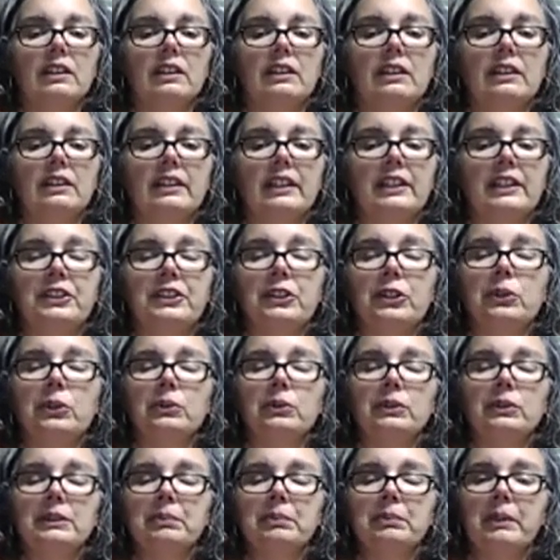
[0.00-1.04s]
They don't
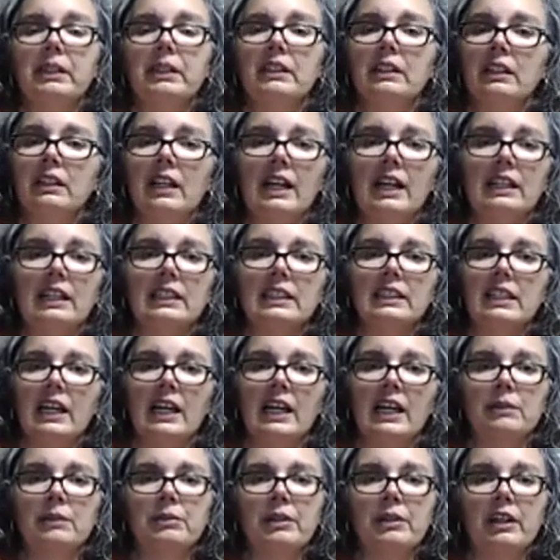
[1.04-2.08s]
spend a lot of
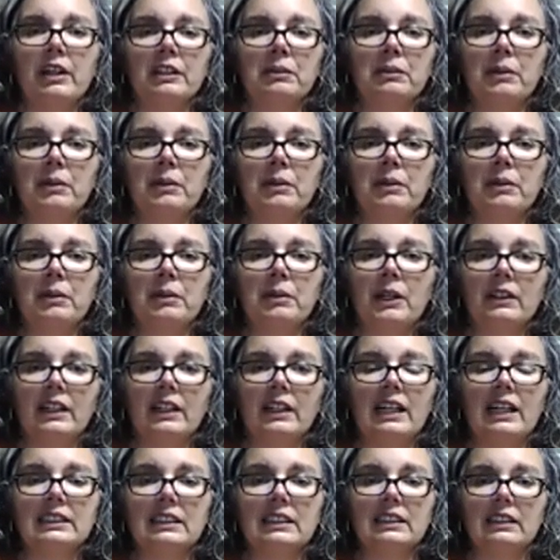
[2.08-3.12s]
time talking about the
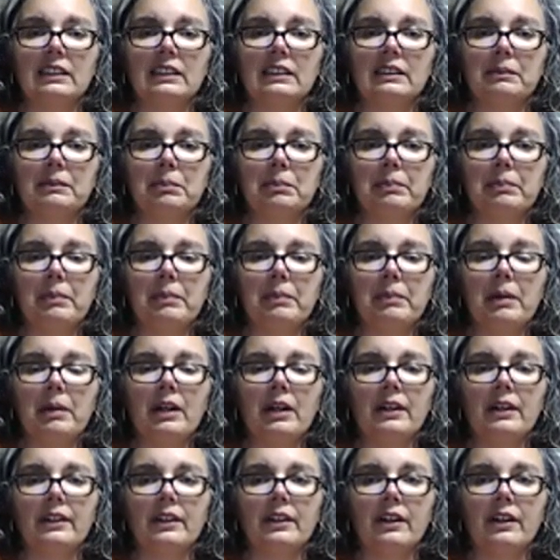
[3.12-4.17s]
asana
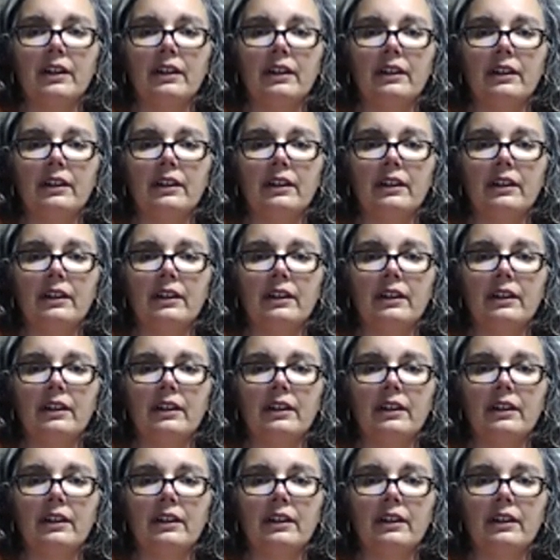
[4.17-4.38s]
part